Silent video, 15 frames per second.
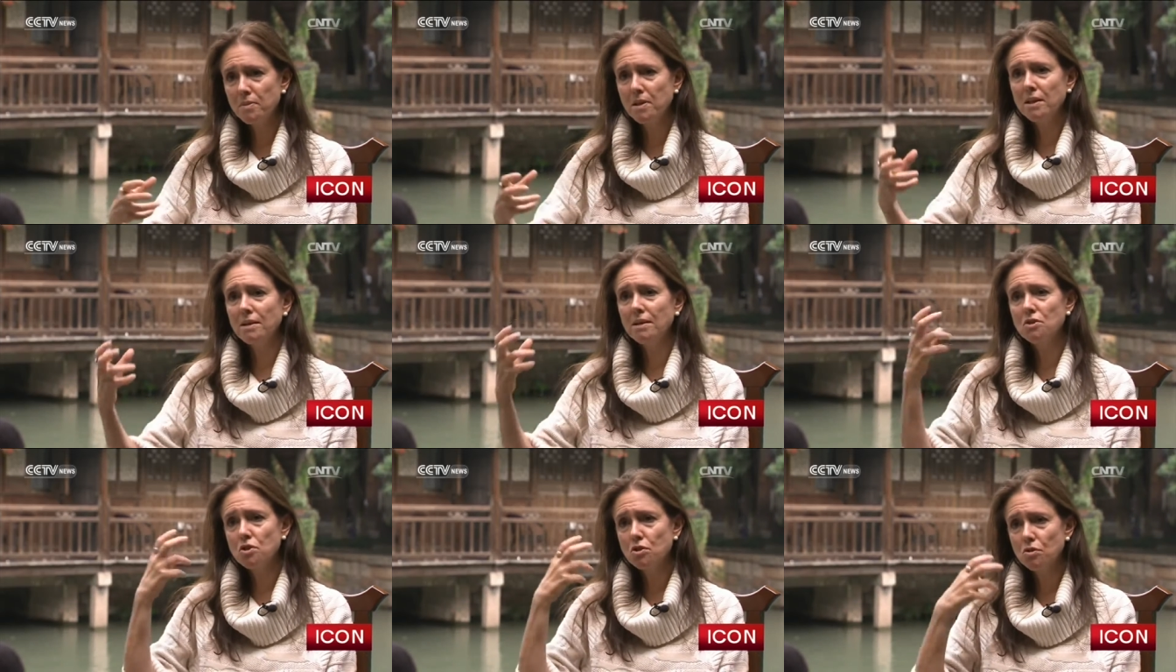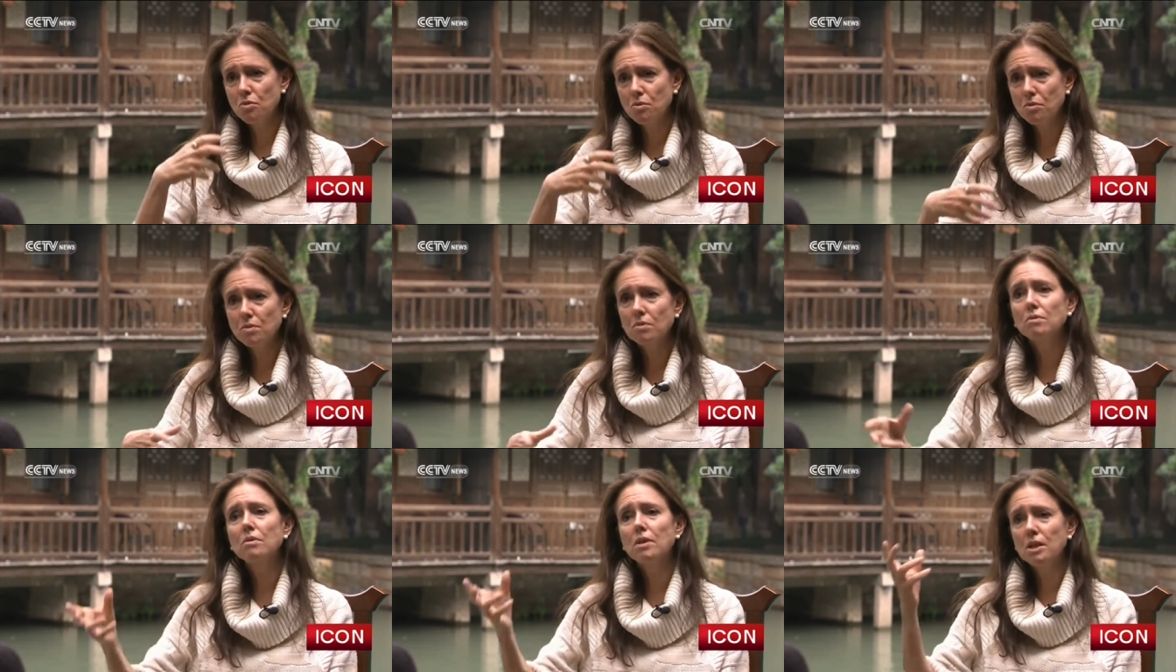me into,
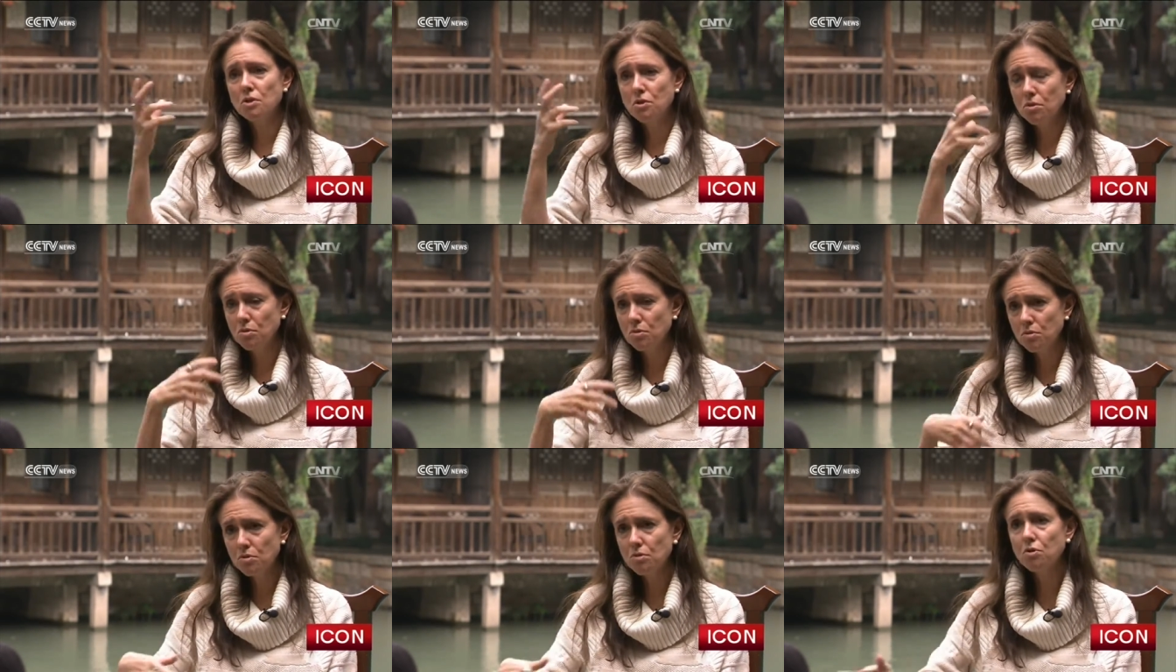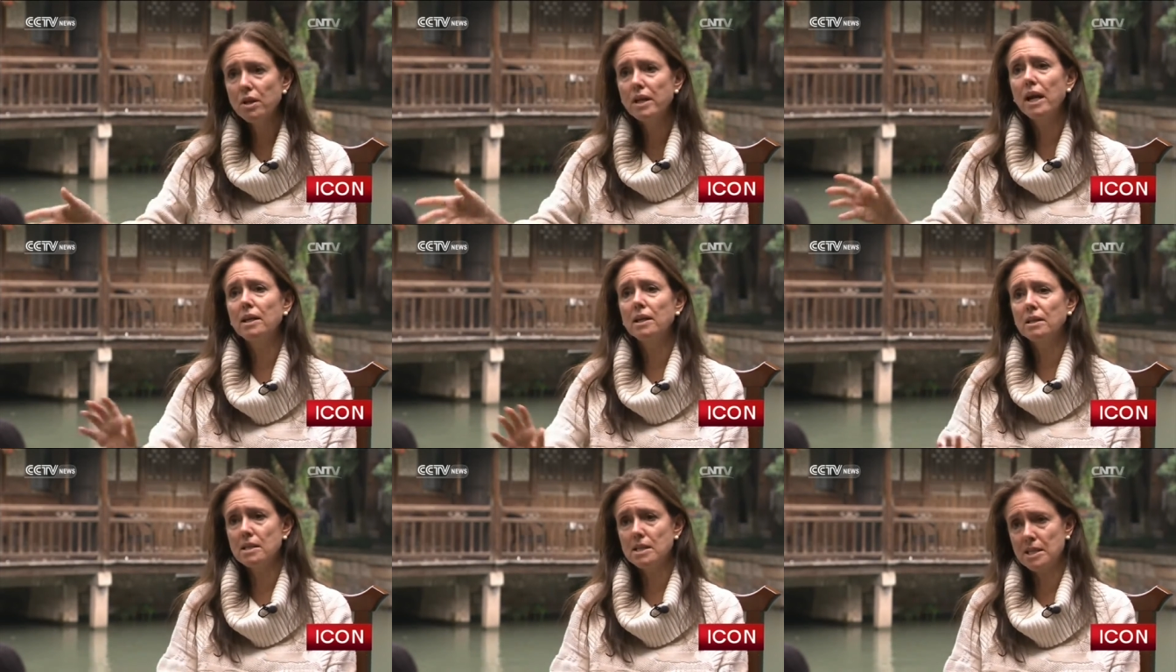into
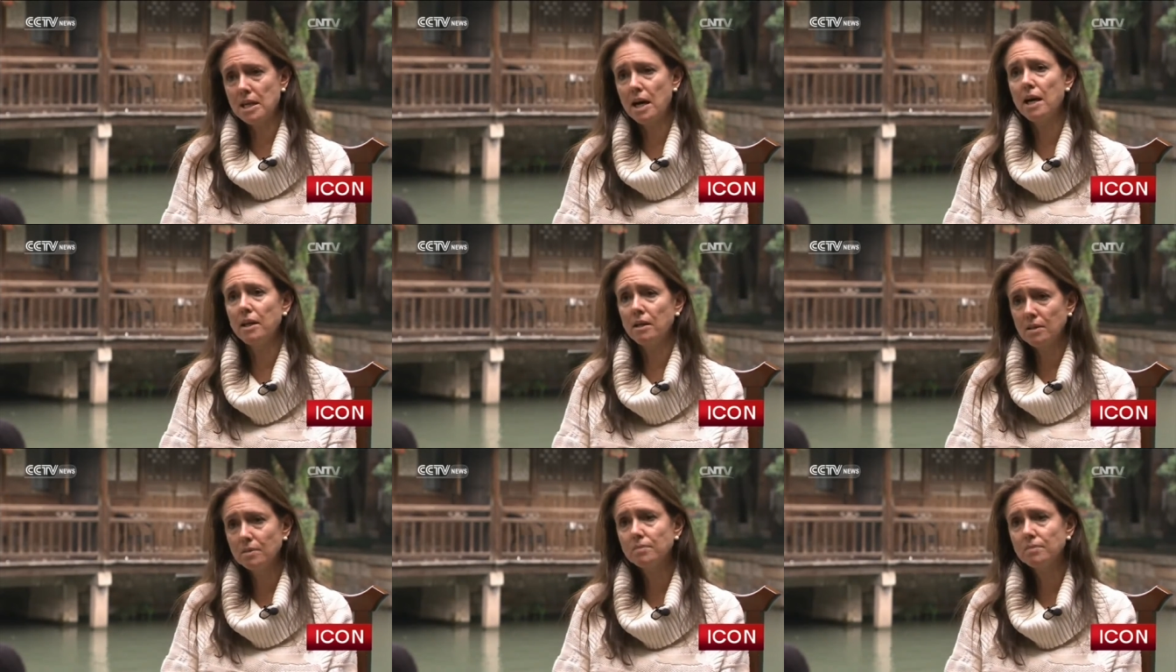creating the style.